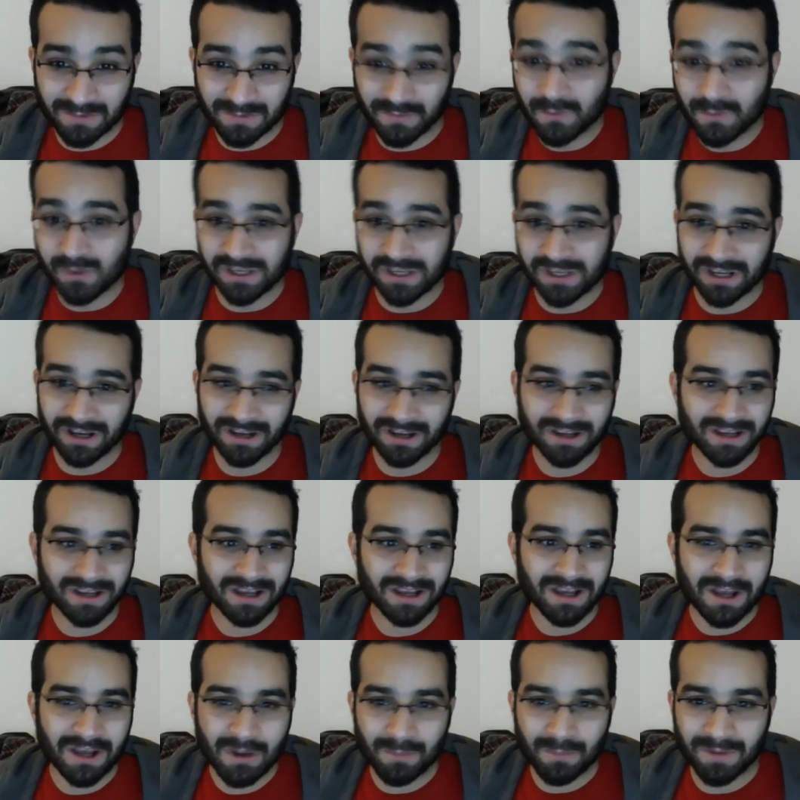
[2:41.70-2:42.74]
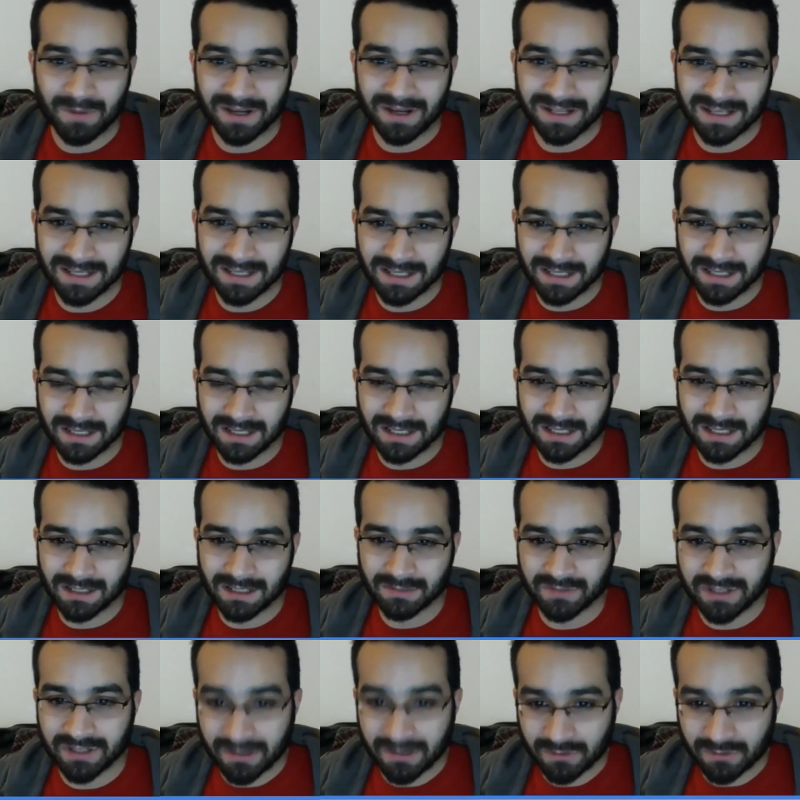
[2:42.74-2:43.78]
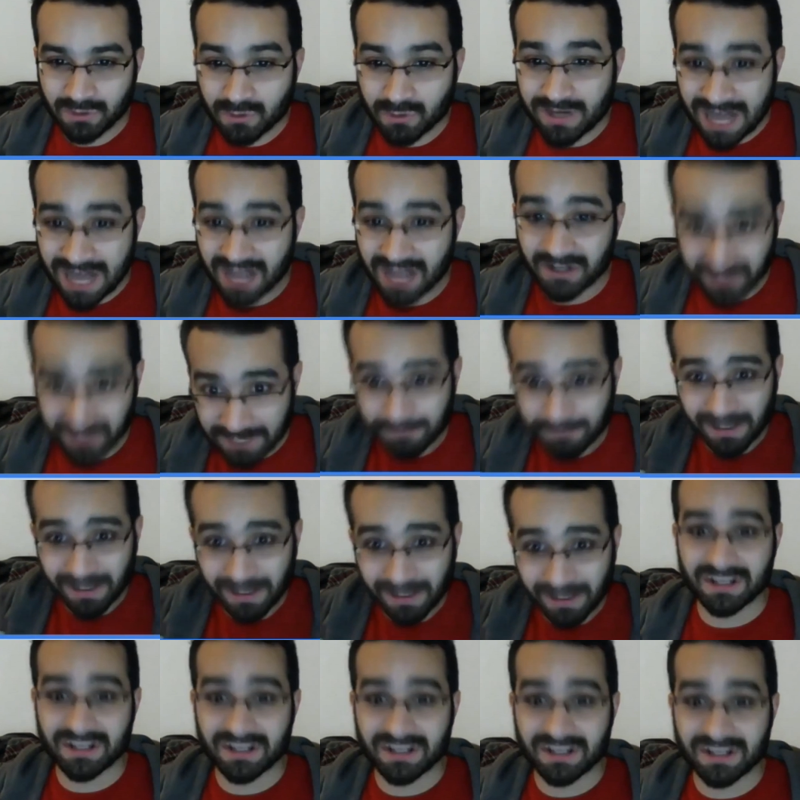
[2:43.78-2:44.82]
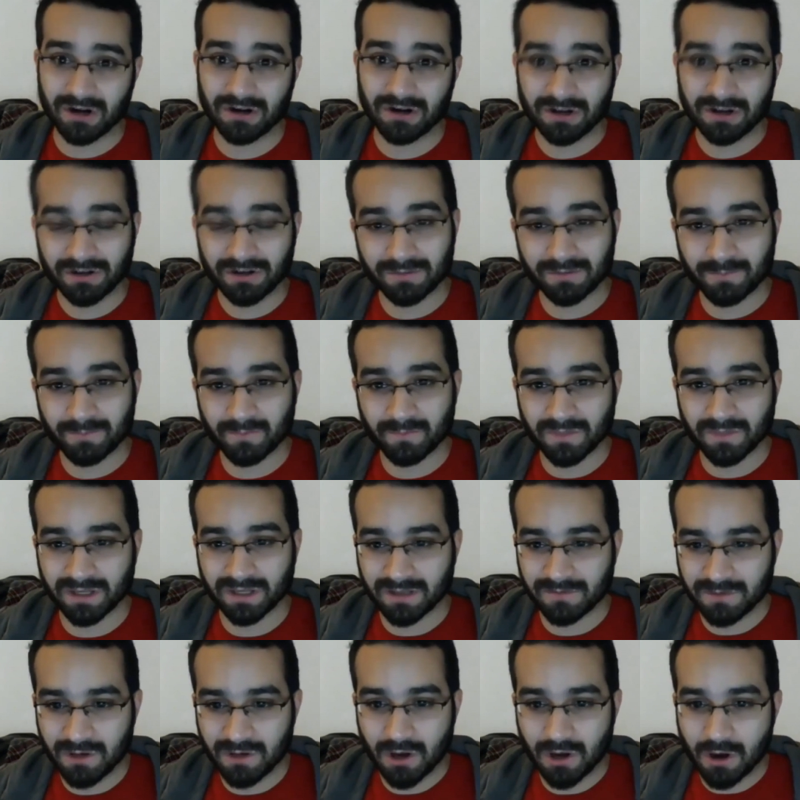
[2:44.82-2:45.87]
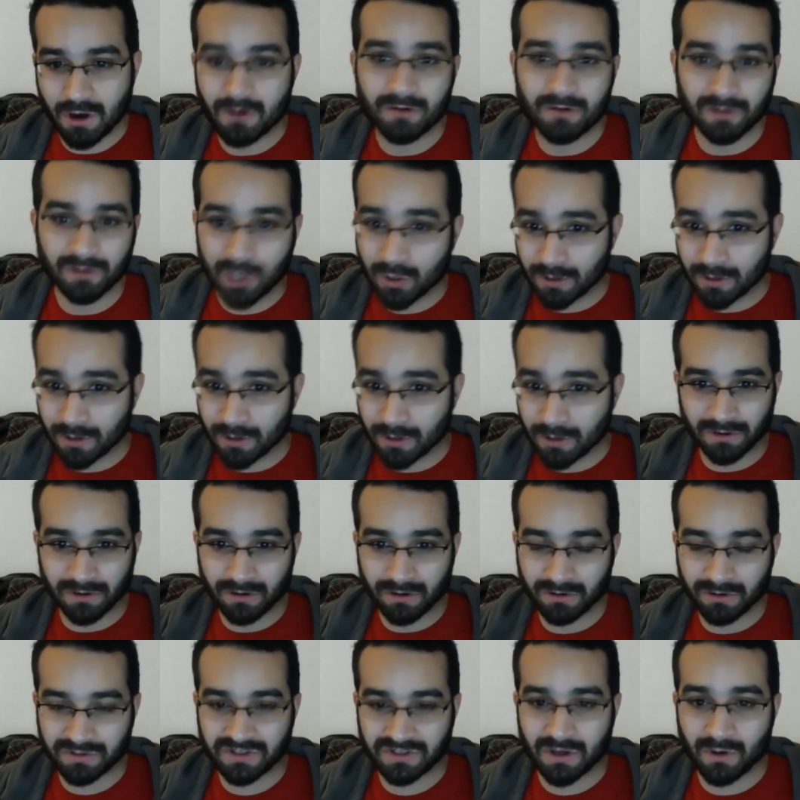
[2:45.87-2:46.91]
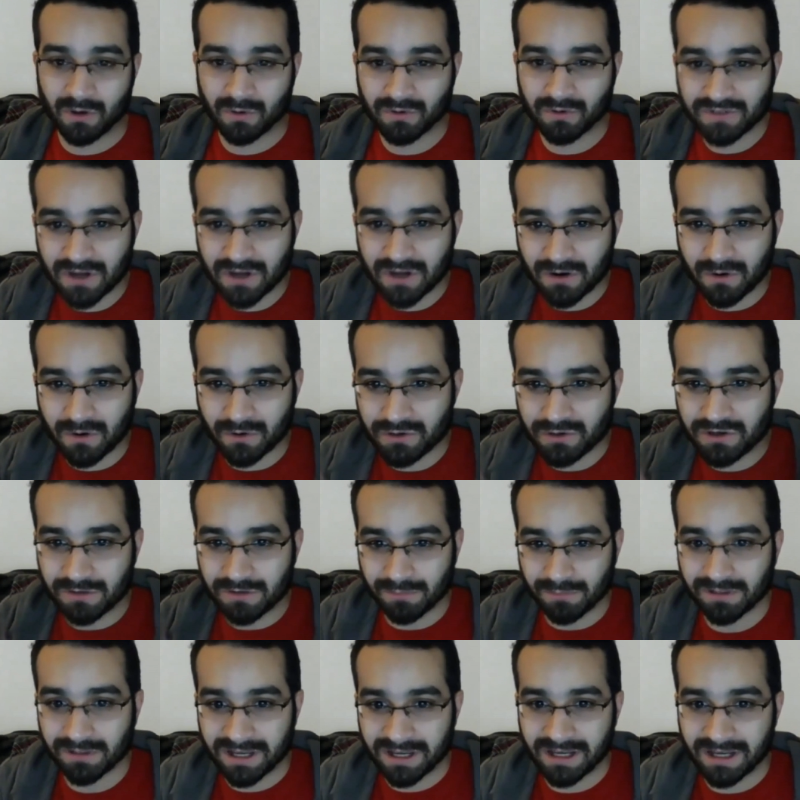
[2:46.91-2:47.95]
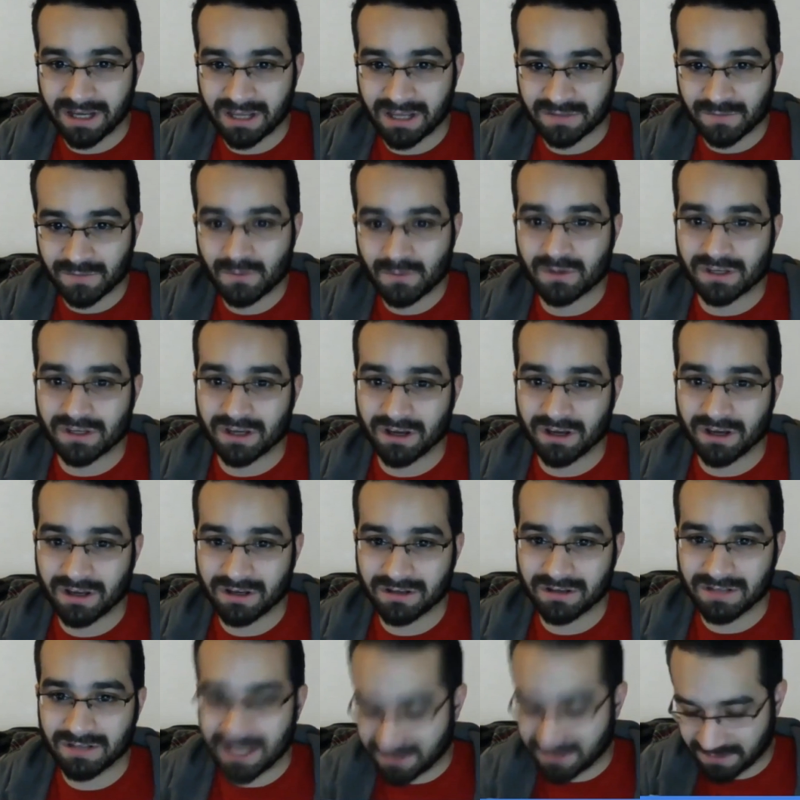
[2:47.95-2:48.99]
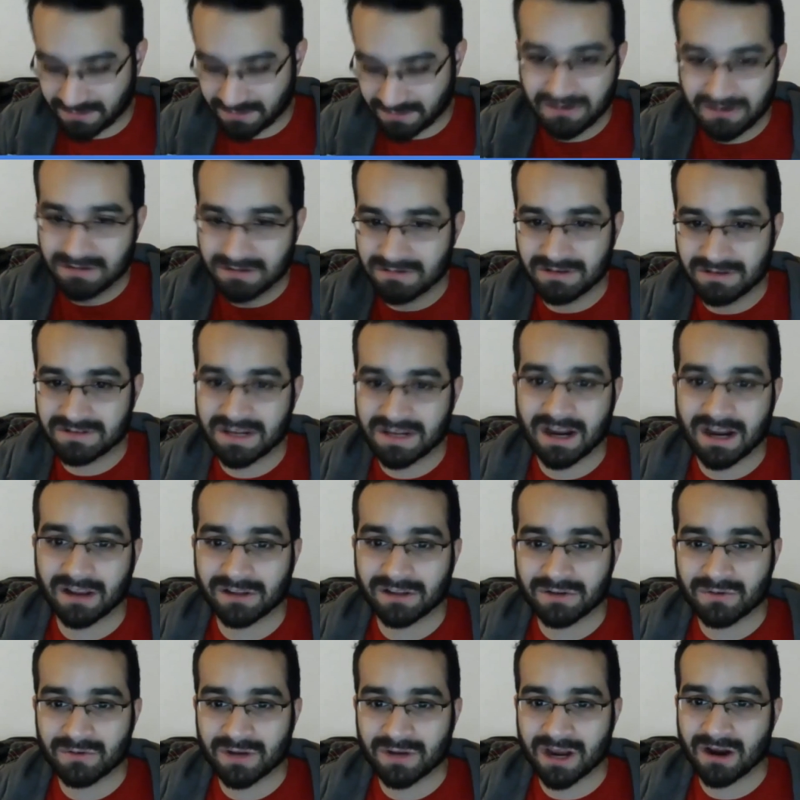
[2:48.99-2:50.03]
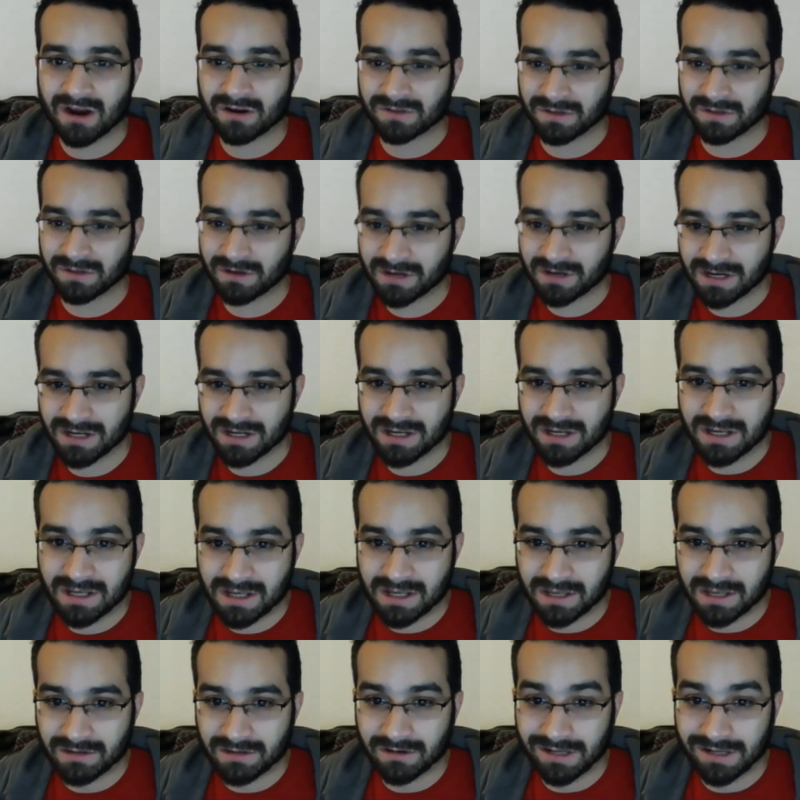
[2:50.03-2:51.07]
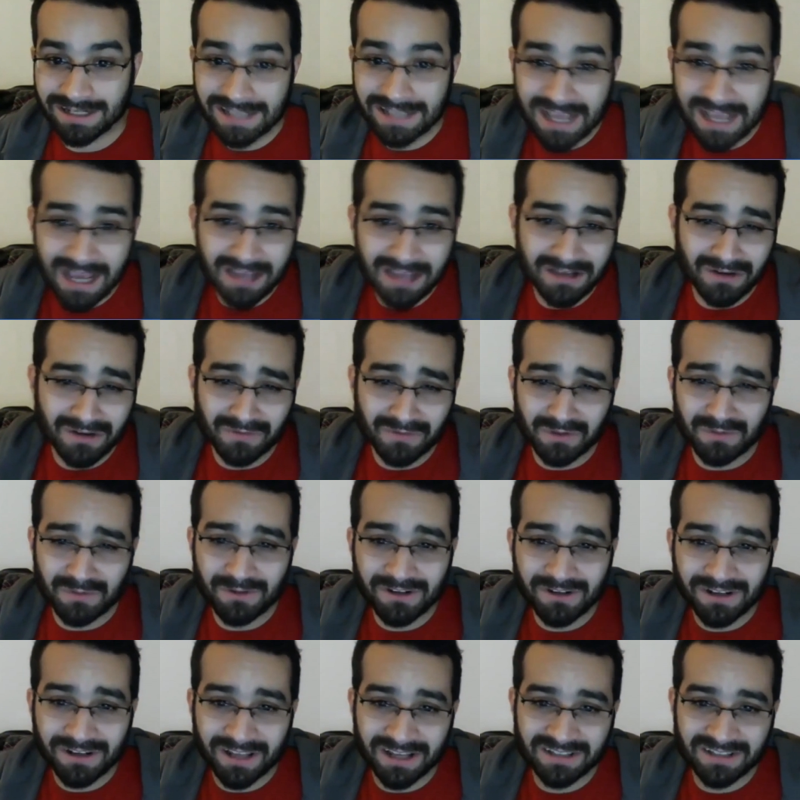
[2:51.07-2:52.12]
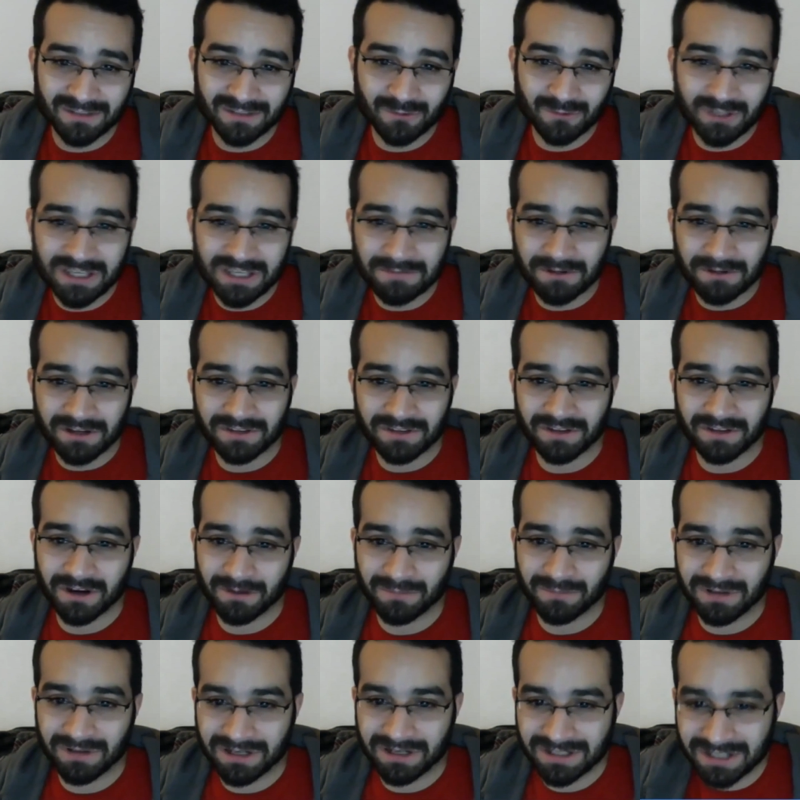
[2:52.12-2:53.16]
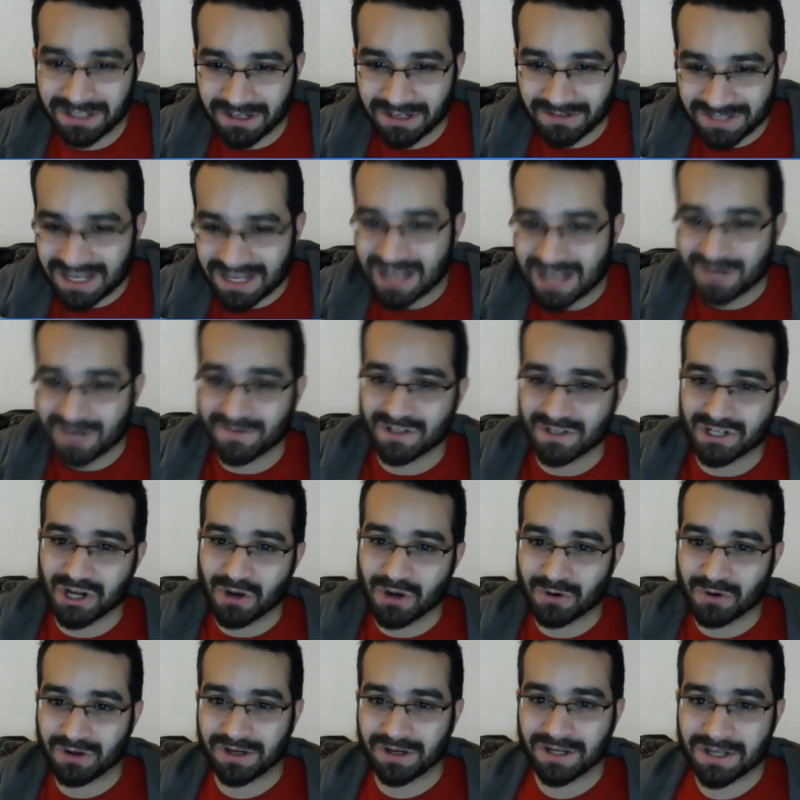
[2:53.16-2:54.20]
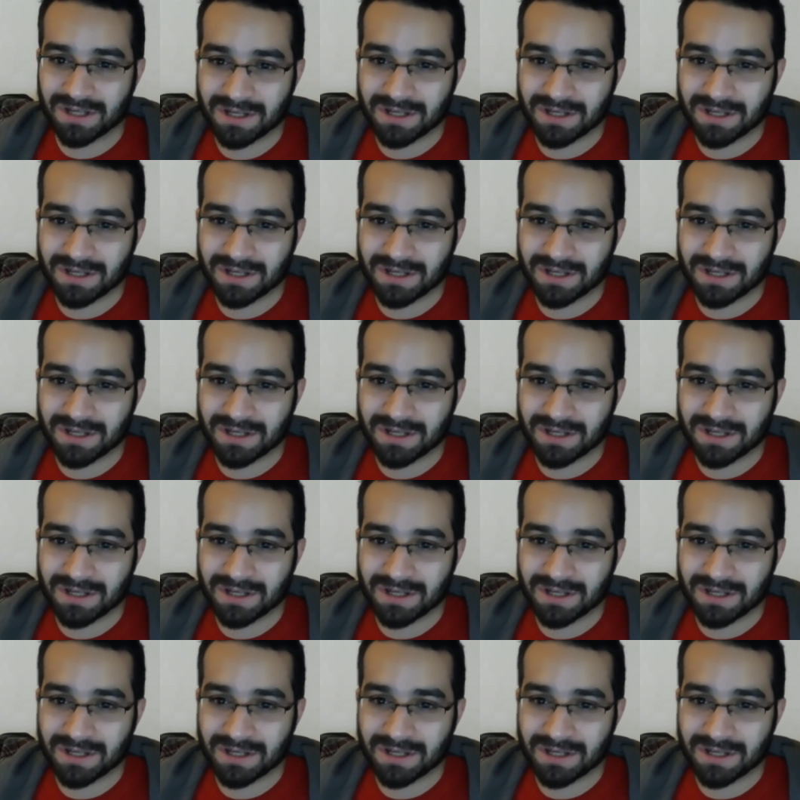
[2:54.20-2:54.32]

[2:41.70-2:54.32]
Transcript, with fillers: Fukia, but they, you can actually play as her. Like if you go and load up your Skullgirls Encore, you can play as Fukia, and that's an entirely new character. And they're like, yeah, you know, if the community likes it, we'll keep it in there, but you know, it's kind of a joke.